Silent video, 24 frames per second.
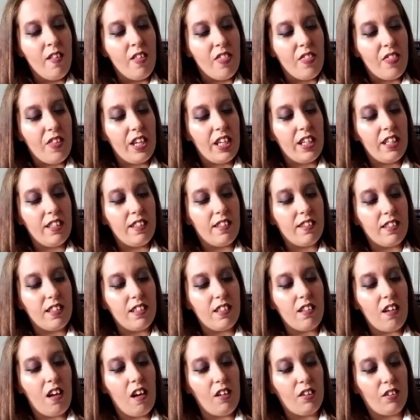Thea is sent
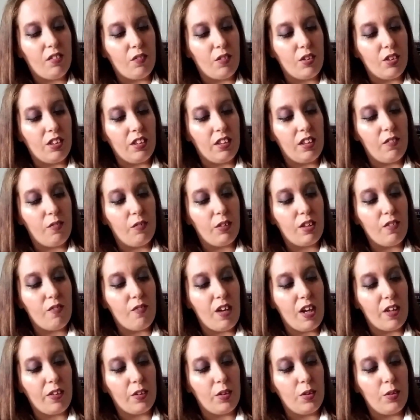to Oxford to live with the
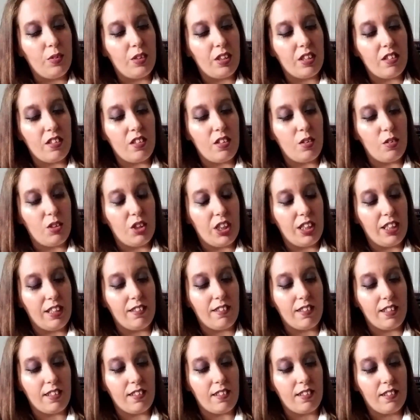father who doesn't know she
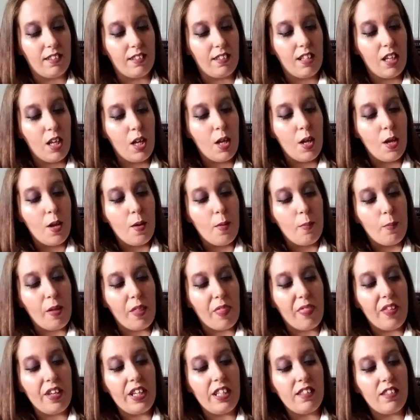exists.
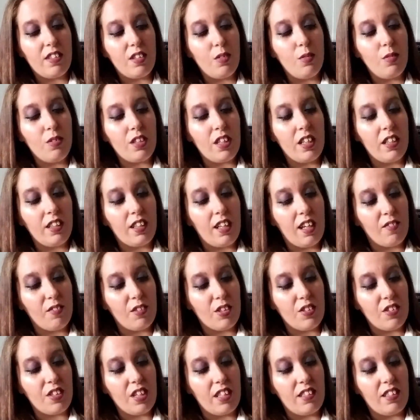But Thea soon
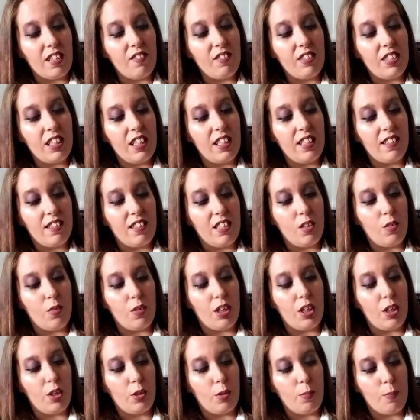uncovers a devastating
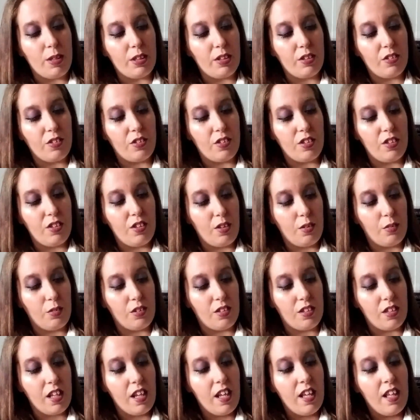secret in her mother's
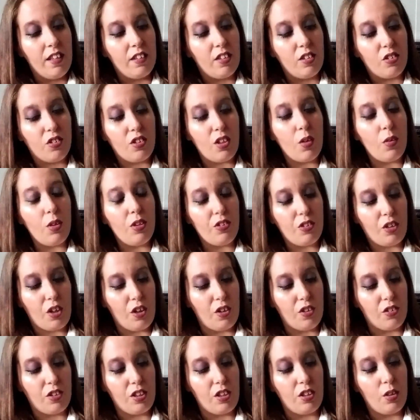notes. The stone is
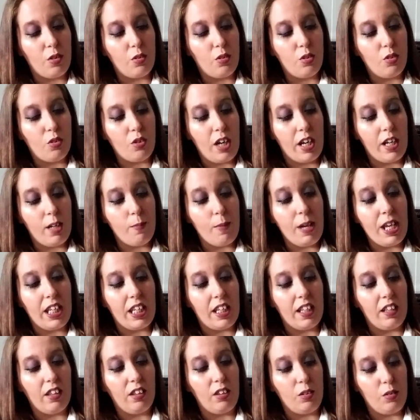cursed, and those who try to make
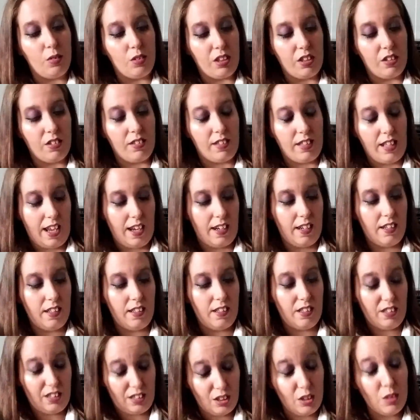it lose their
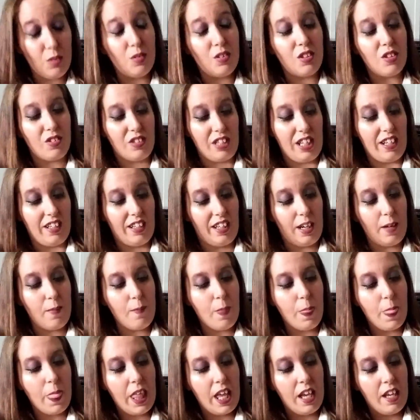sanity.